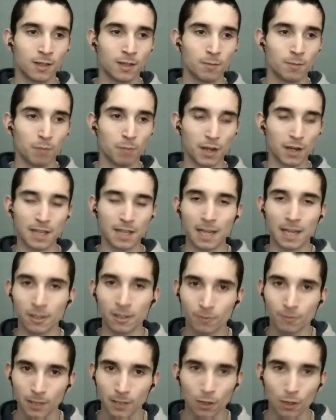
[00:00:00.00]
by the end of
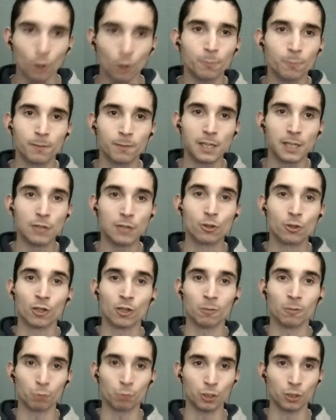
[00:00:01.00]
it, hopefully you can
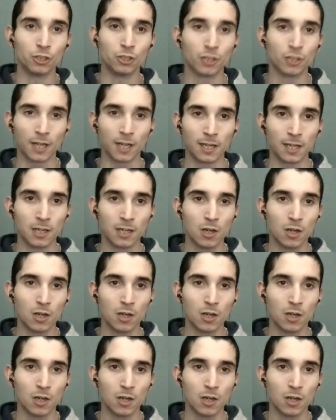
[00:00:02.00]
appreciate